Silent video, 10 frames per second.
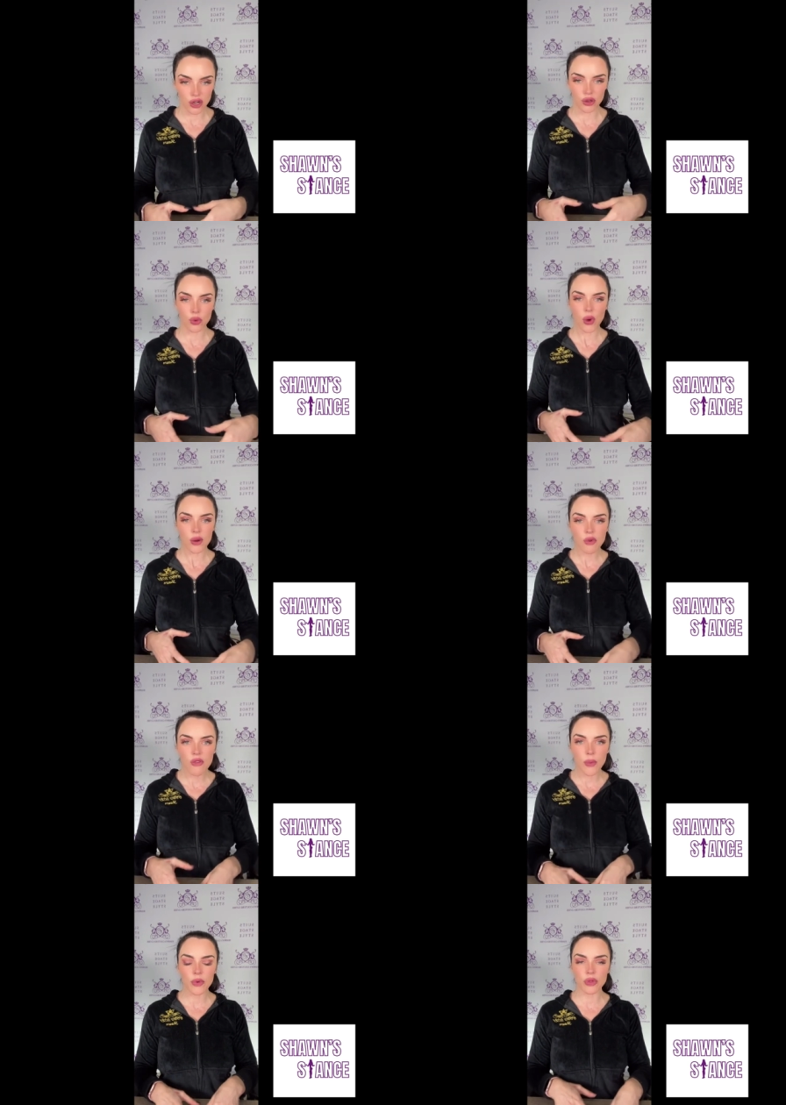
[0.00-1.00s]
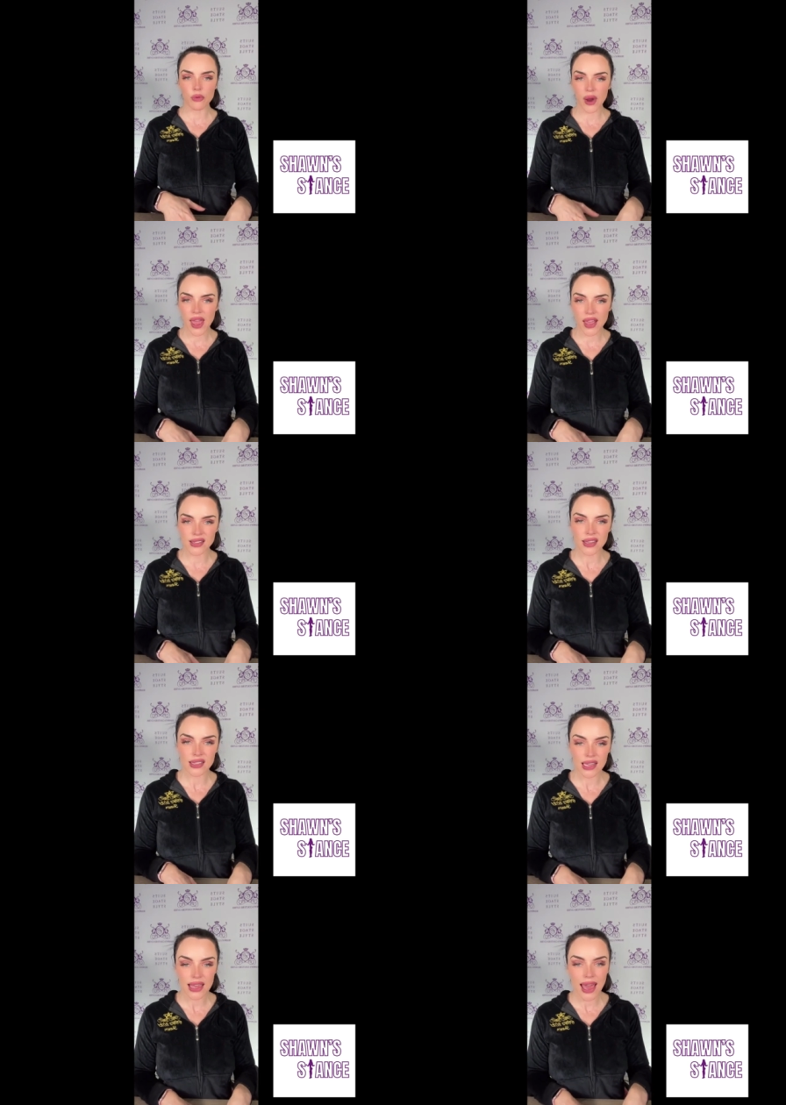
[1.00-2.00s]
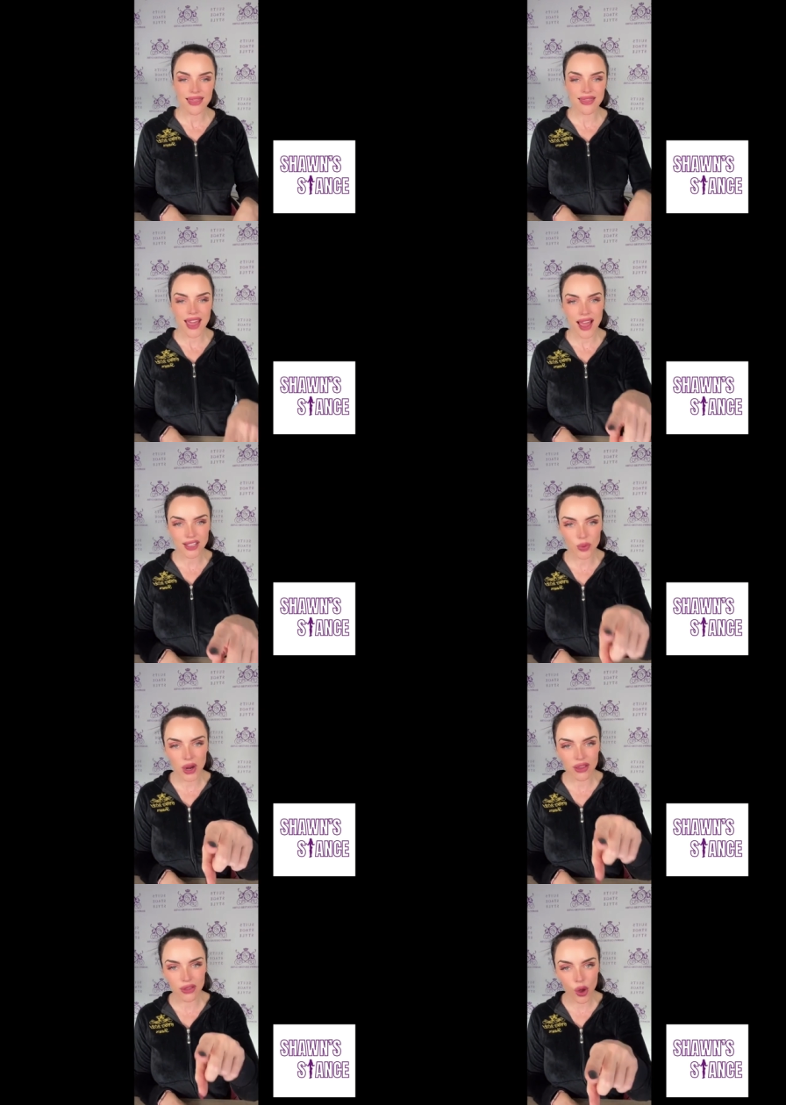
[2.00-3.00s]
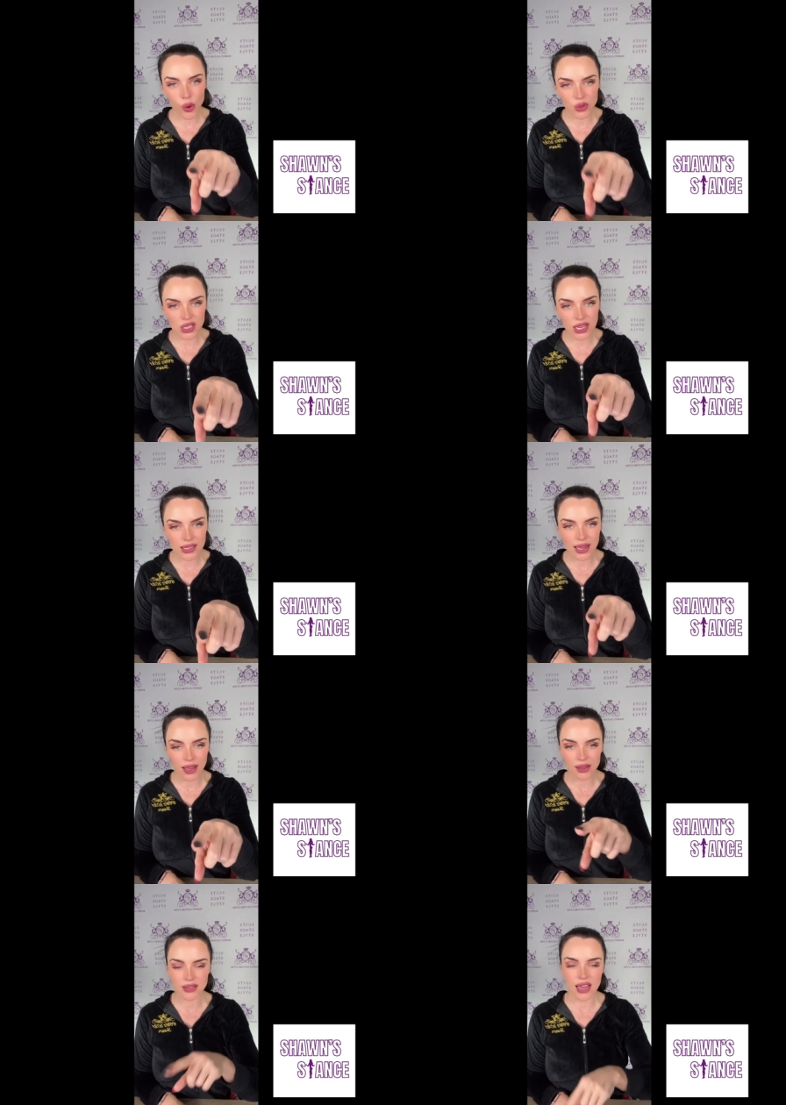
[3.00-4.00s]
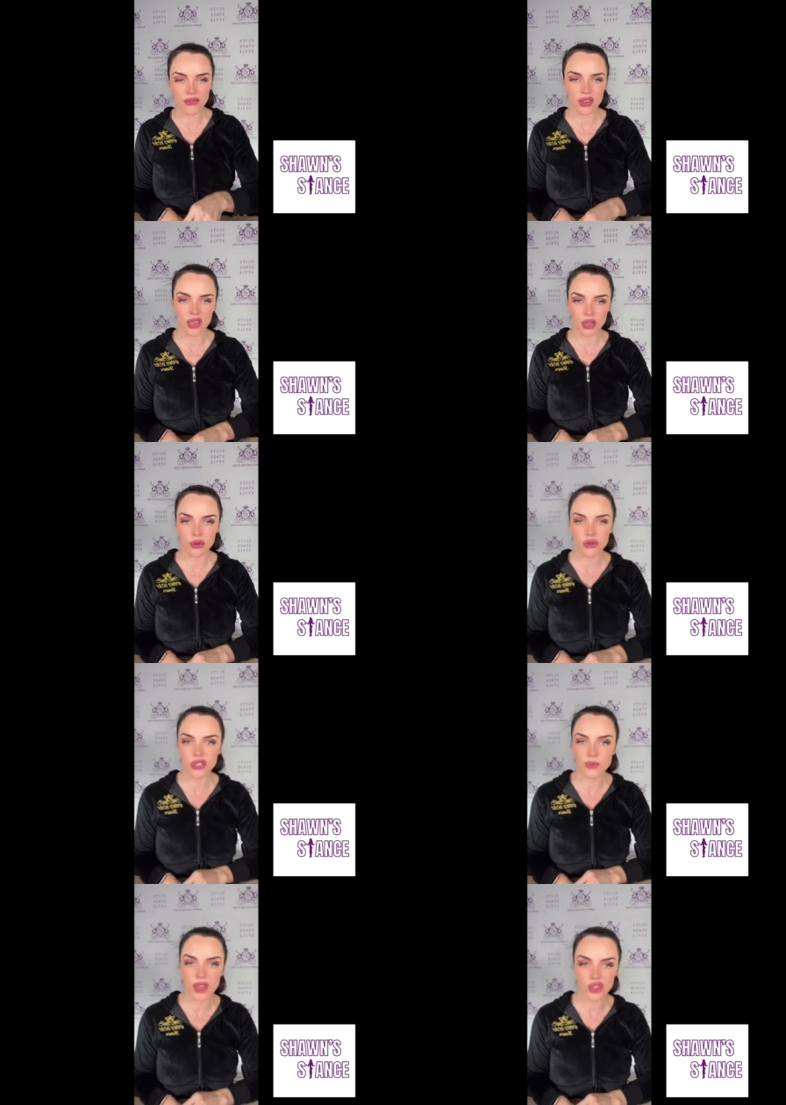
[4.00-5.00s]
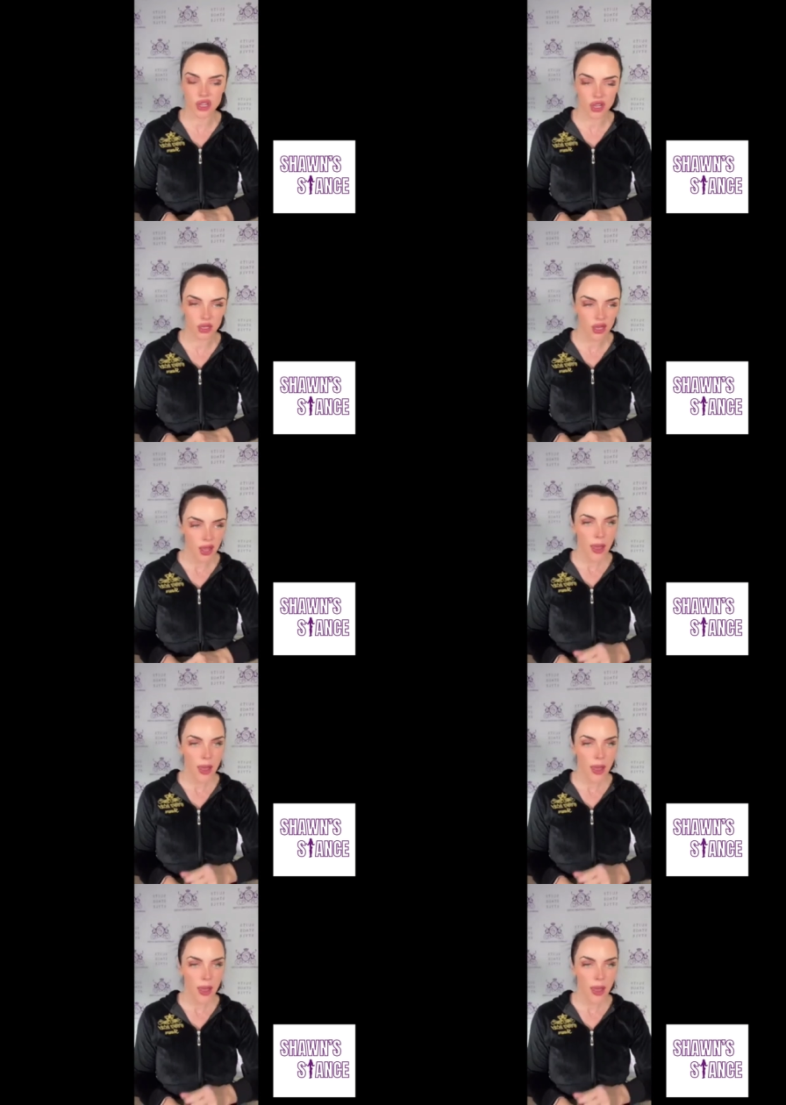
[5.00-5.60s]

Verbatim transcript: you know, you want to move up into the ranks, things like that, that's where those details, Devin, that you just mentioned